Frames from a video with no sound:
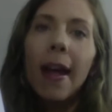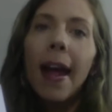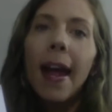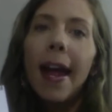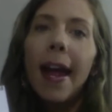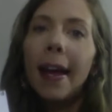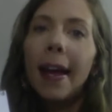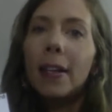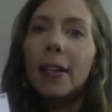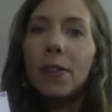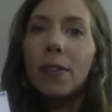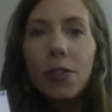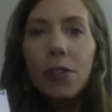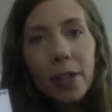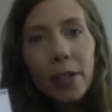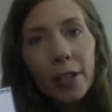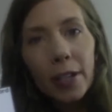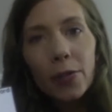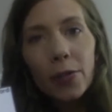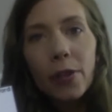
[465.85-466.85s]
And if there's an
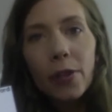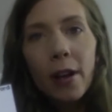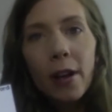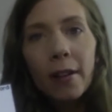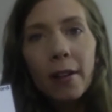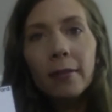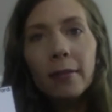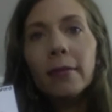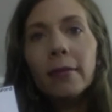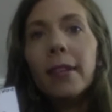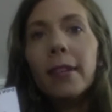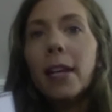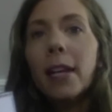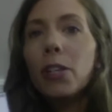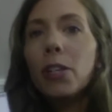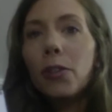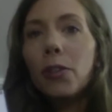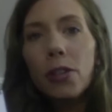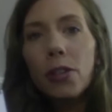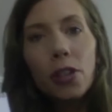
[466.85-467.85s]
extra, then
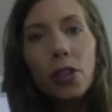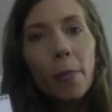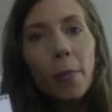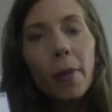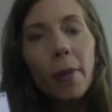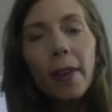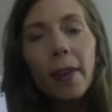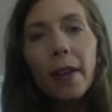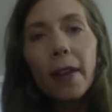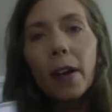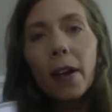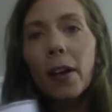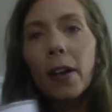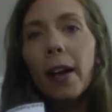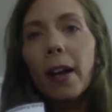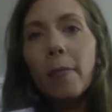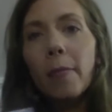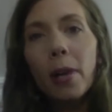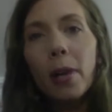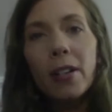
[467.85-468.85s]
you can jump in there
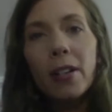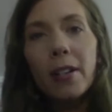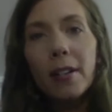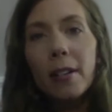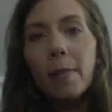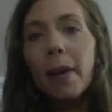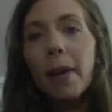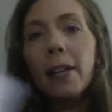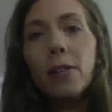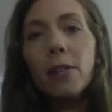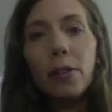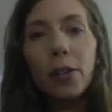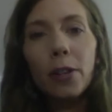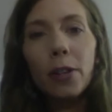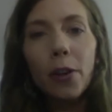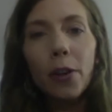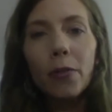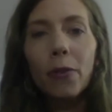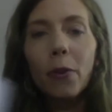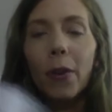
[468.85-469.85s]
and participate, do your
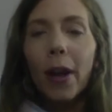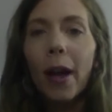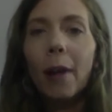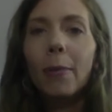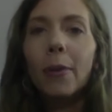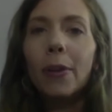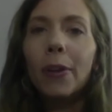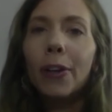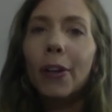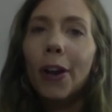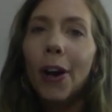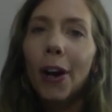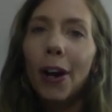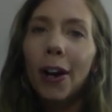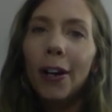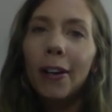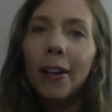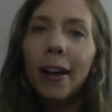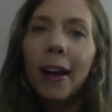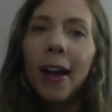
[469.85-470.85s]
own vocabulary
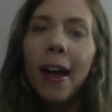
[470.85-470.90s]
card.